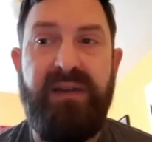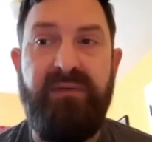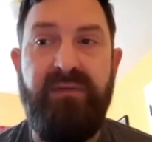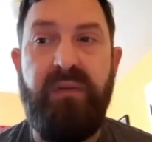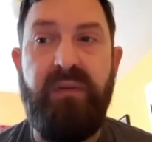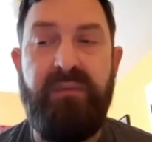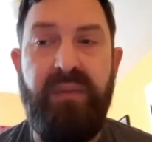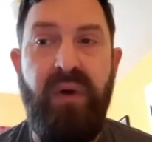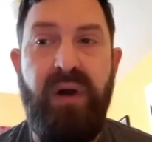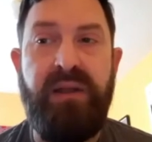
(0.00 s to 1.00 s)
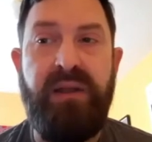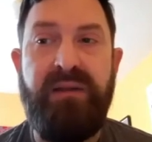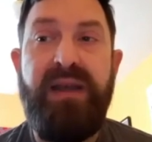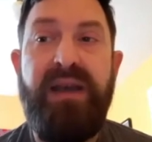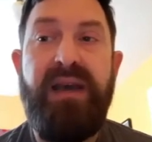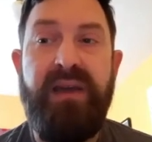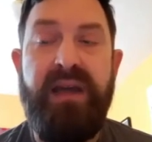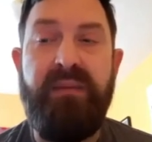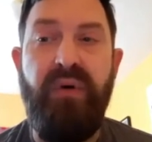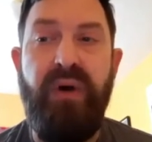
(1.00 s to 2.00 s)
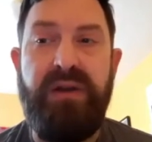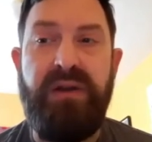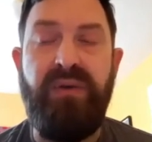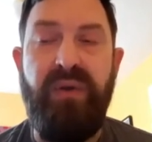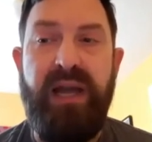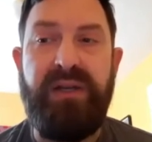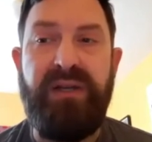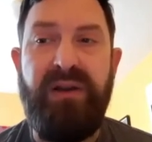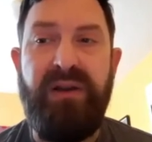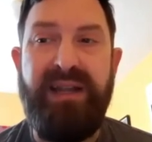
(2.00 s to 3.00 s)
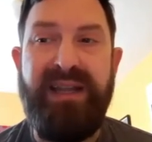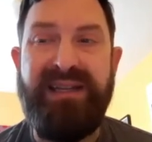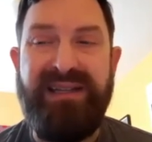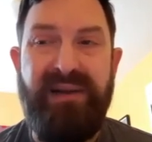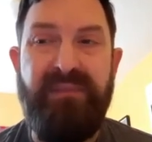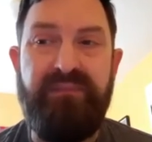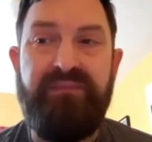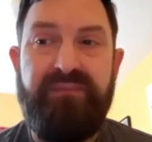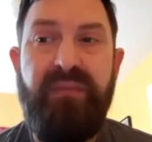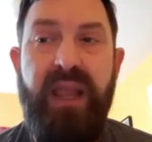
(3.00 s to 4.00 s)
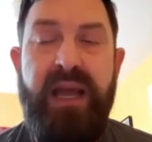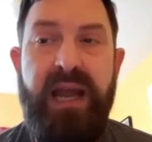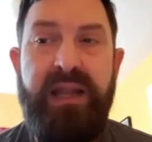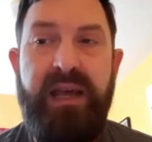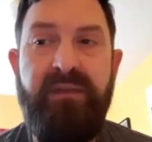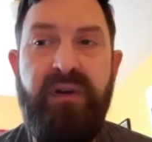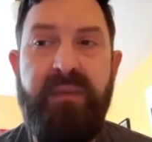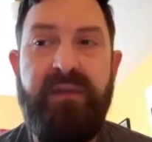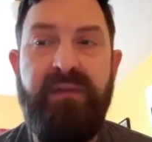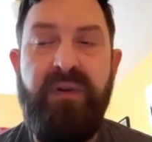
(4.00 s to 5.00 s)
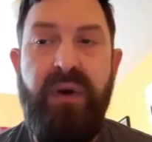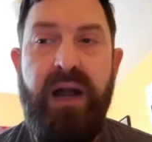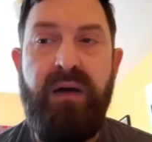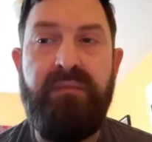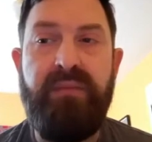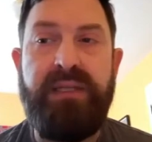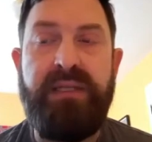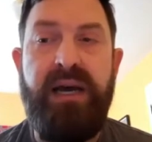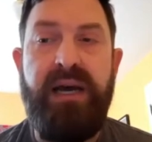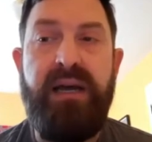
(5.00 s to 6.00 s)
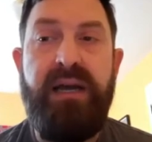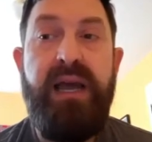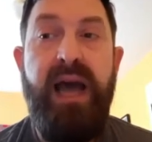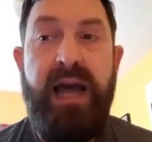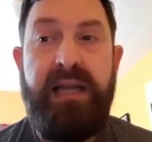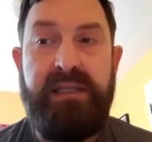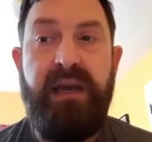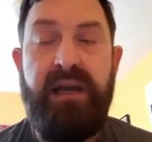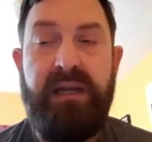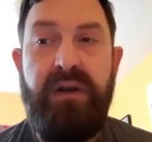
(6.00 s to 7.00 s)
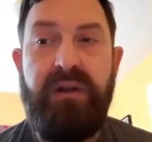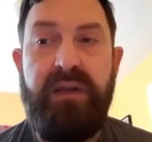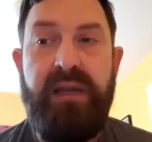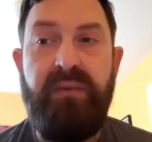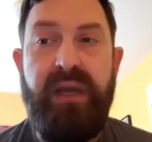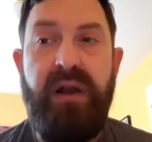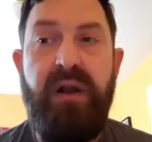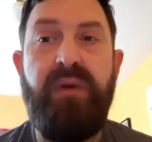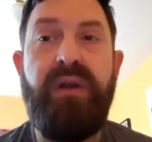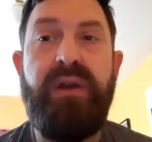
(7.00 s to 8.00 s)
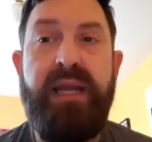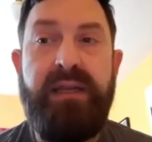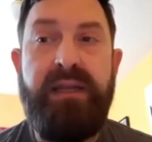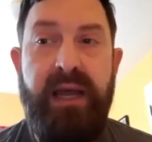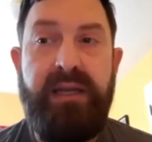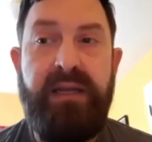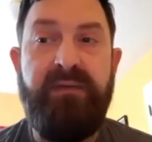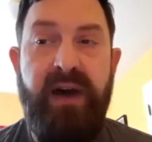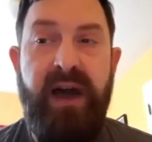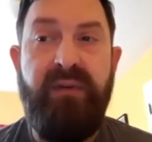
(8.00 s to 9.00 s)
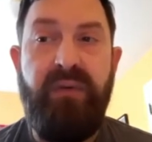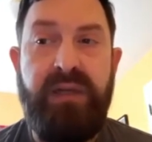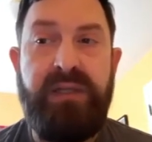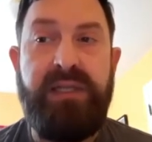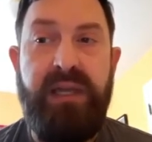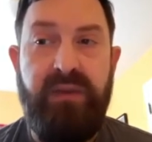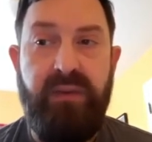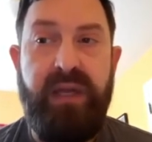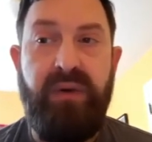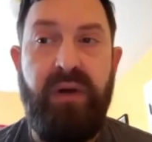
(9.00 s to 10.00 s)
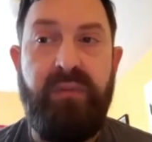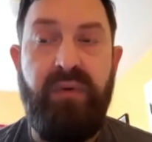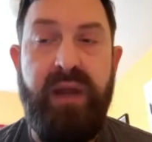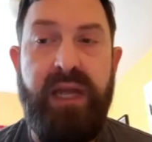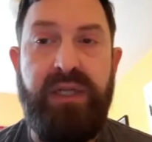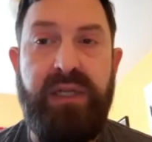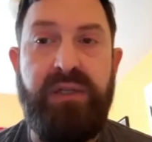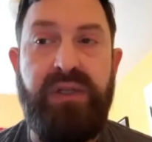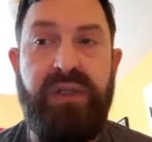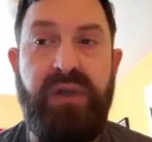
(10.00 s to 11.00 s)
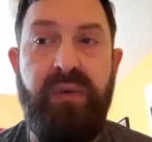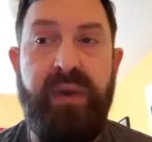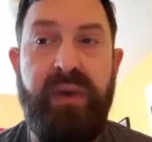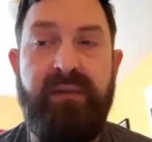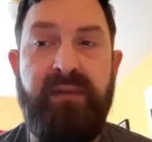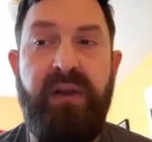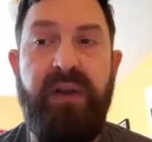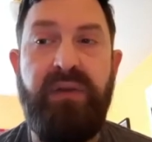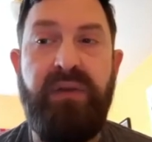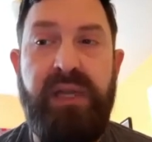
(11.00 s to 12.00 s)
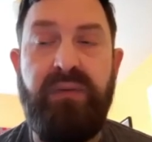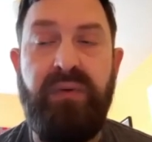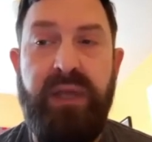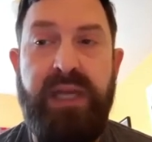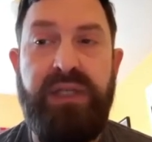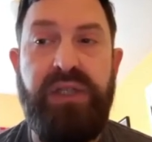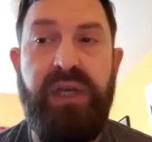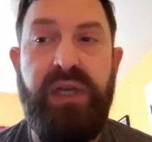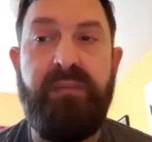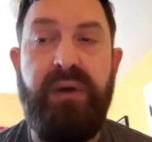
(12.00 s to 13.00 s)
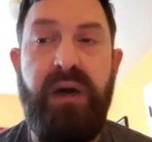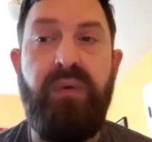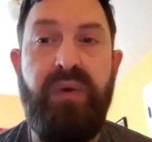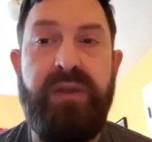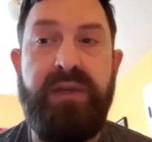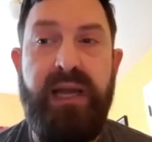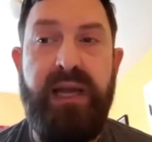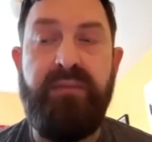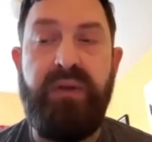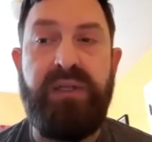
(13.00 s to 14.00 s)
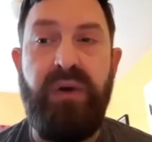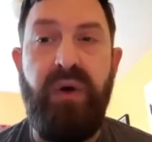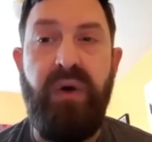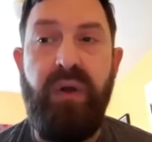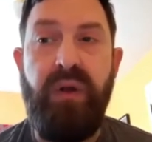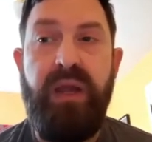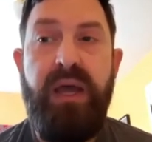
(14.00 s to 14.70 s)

of formed a board, and they appointed a director. It had that format for a while, but as currently we're an independent 501c3 corporation, so we have a very unique relationship with the temple as a whole.